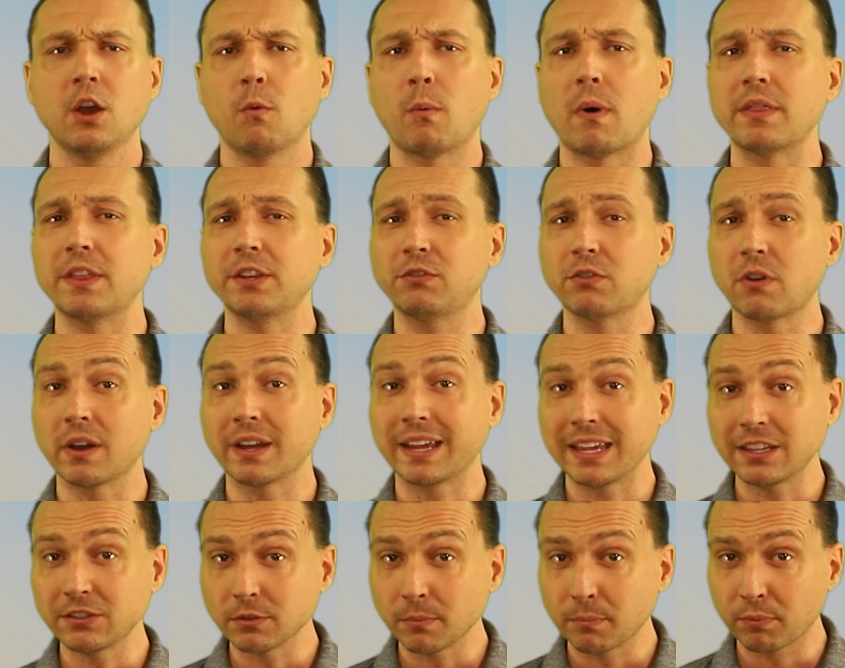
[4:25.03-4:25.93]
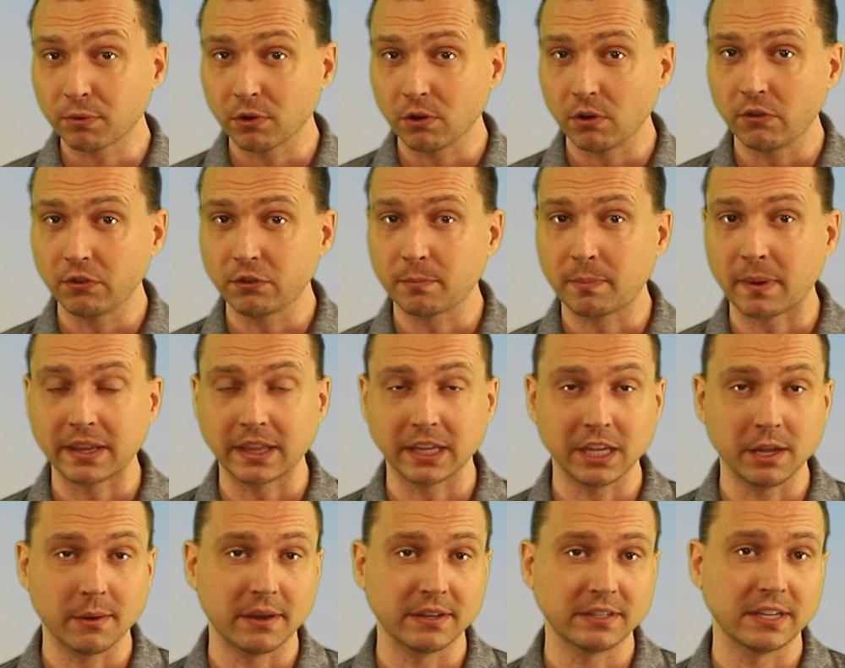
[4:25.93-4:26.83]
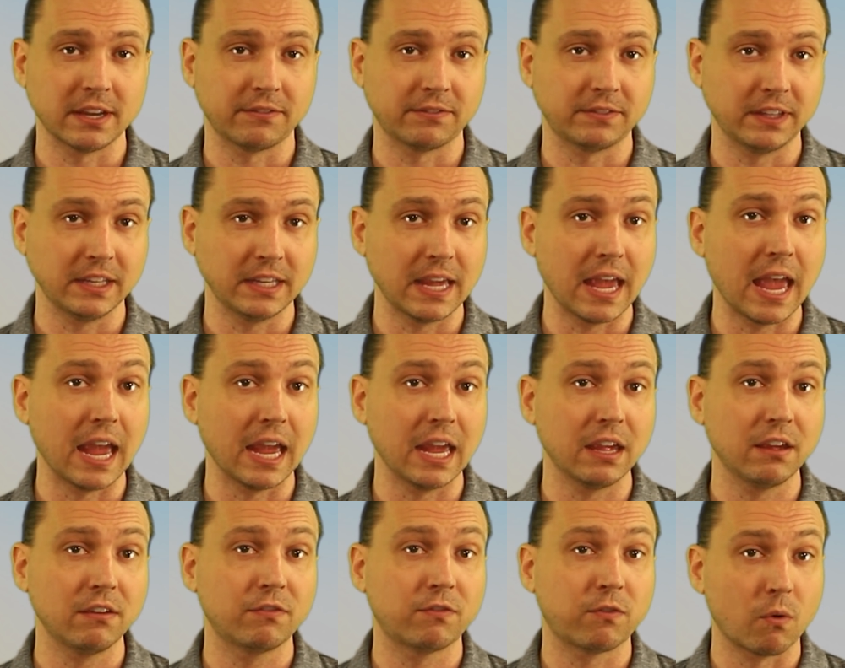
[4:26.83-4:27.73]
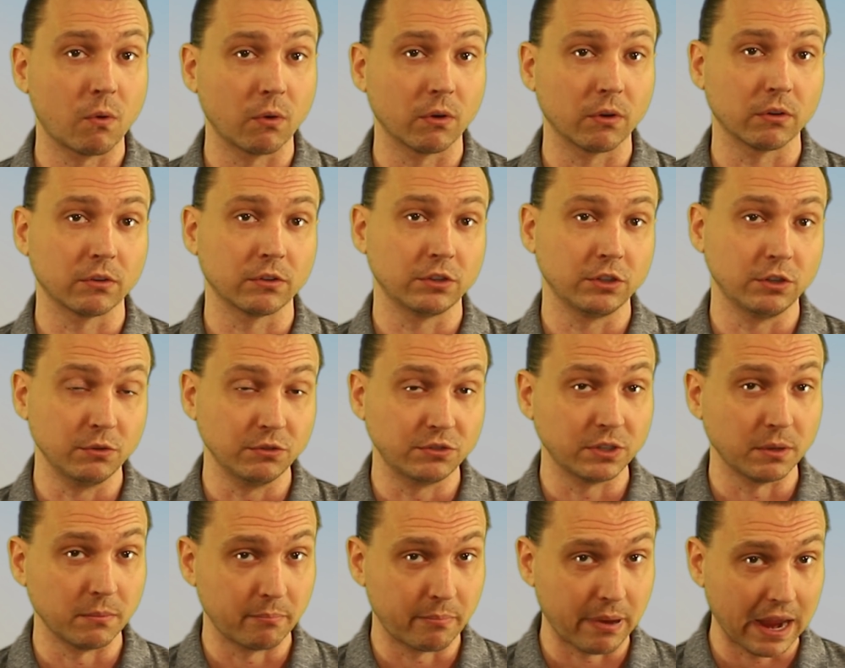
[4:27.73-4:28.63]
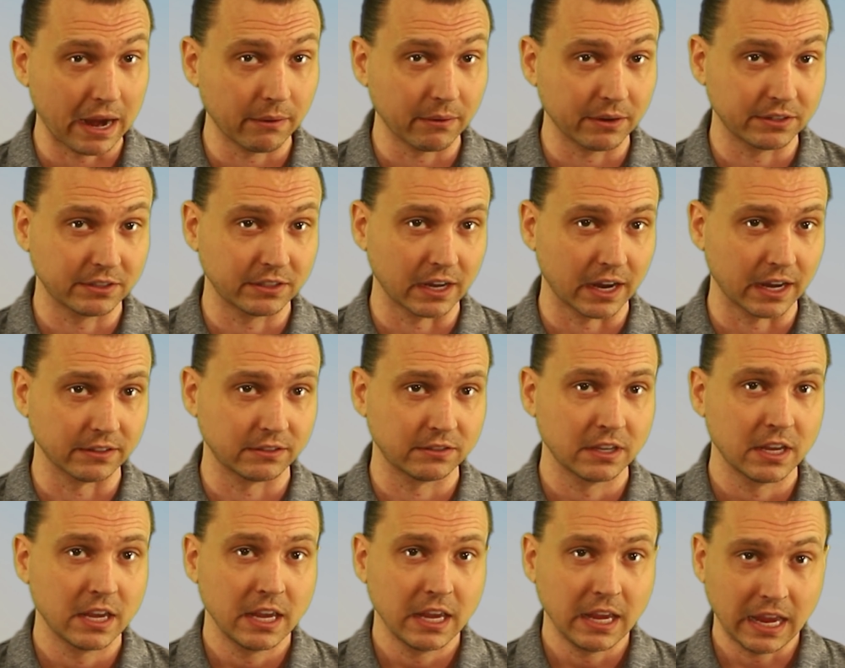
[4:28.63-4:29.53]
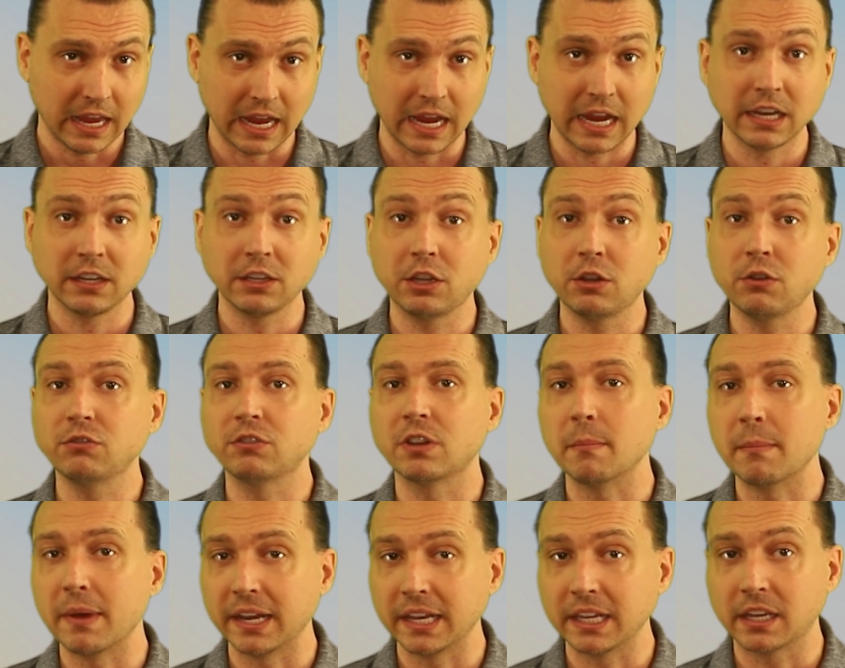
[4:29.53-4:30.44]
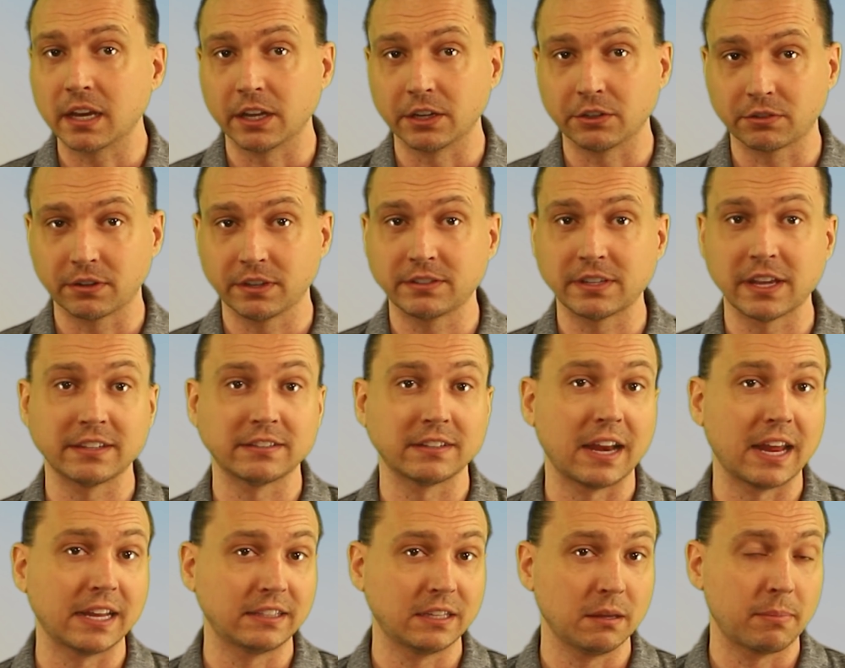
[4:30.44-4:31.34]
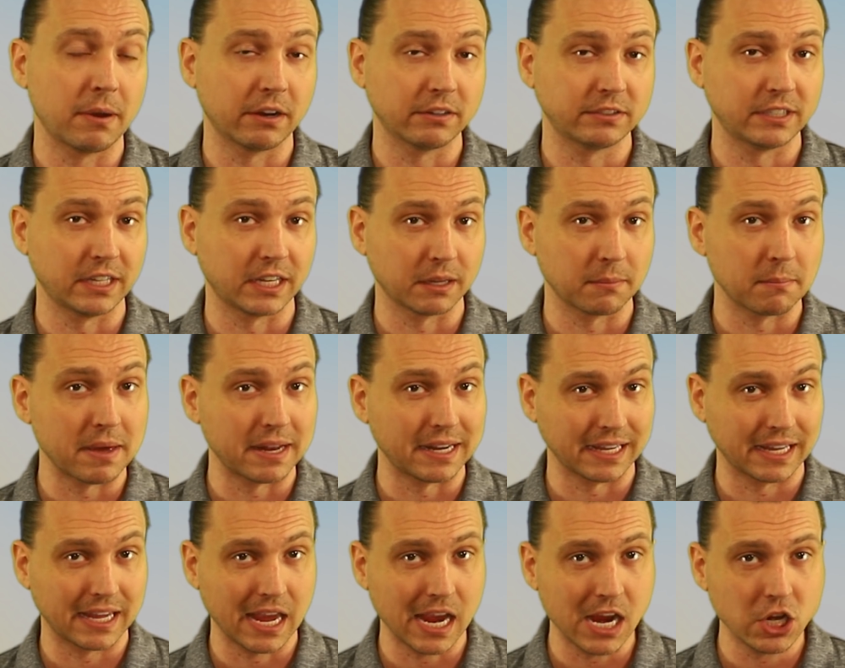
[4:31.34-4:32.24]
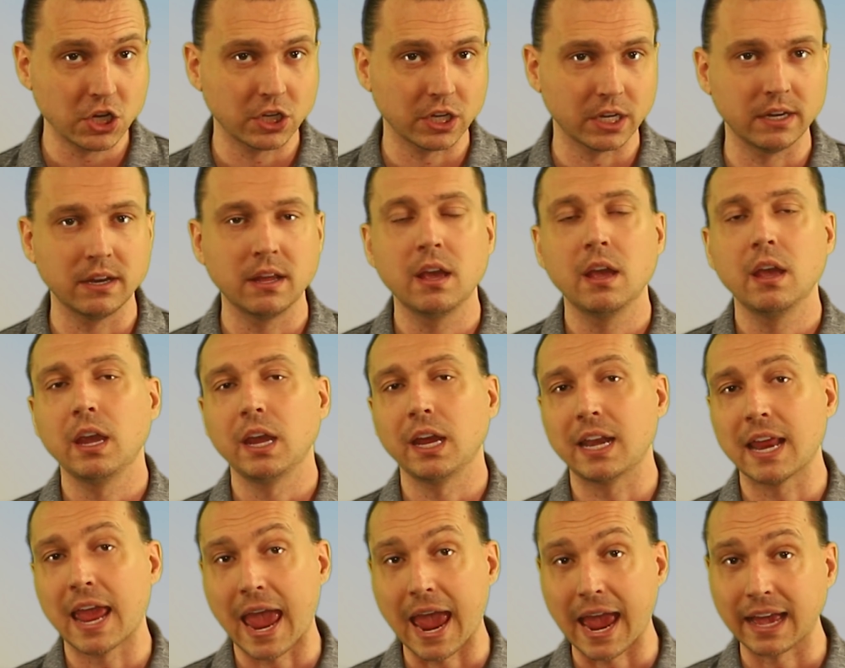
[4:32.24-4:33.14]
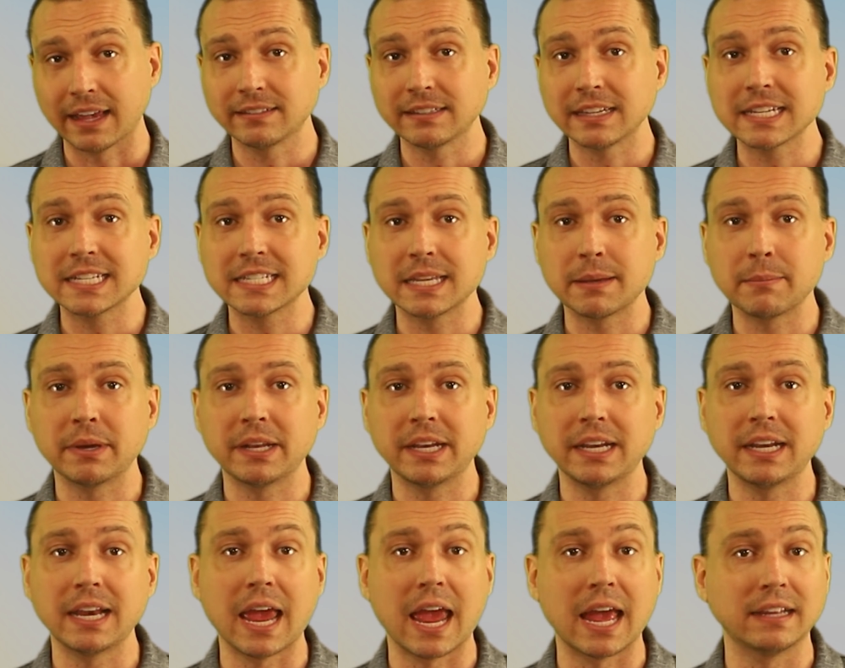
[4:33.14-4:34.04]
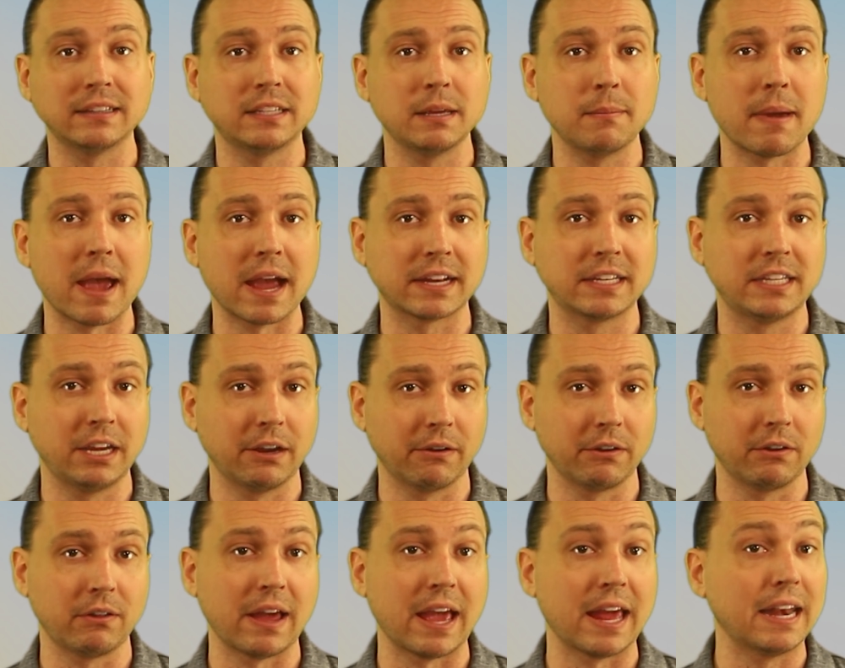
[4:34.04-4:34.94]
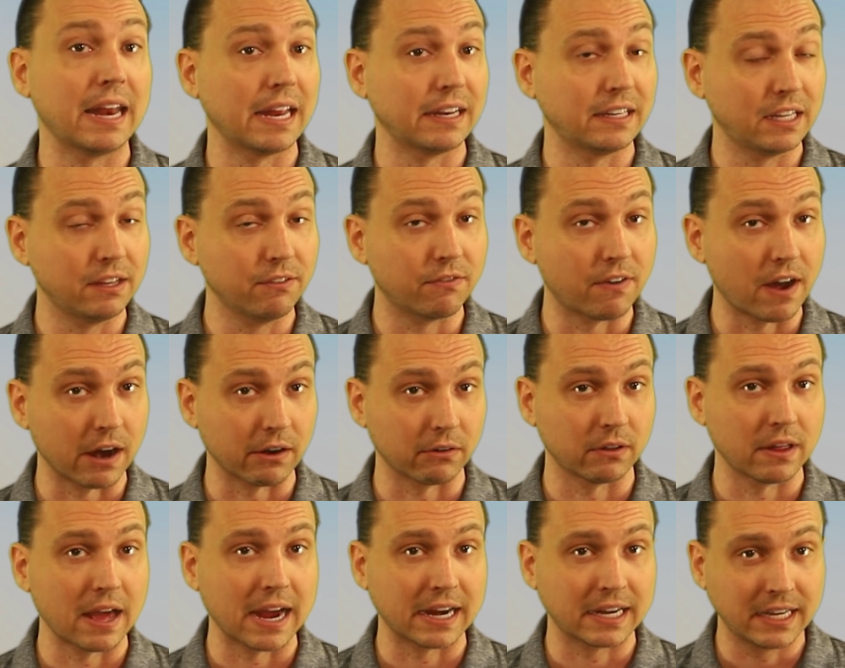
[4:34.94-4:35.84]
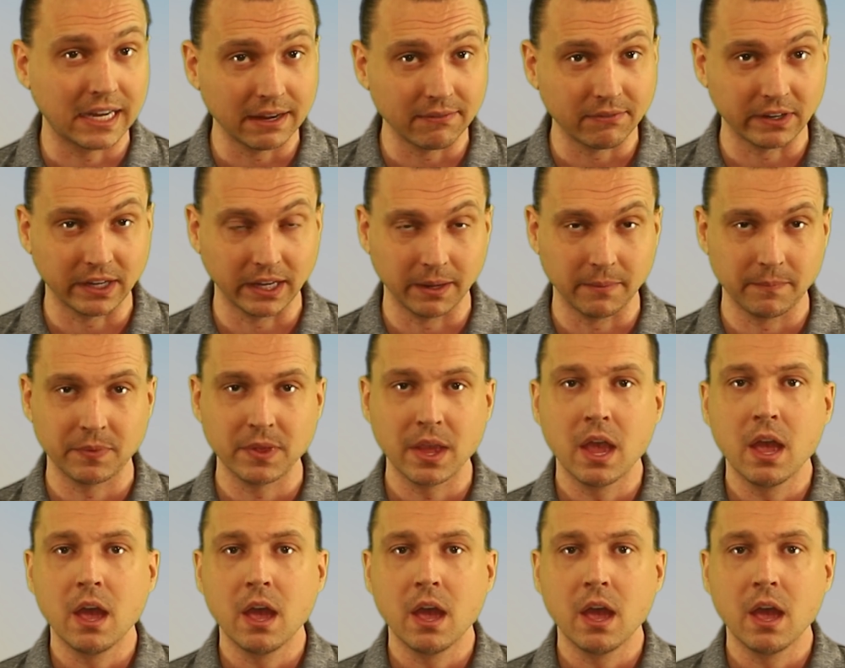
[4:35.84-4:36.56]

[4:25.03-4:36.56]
While the drug is approved by the US FDA for use in parasites and used in many countries as an antiparasitic medication, it has exhibited antibacterial and antiviral activity.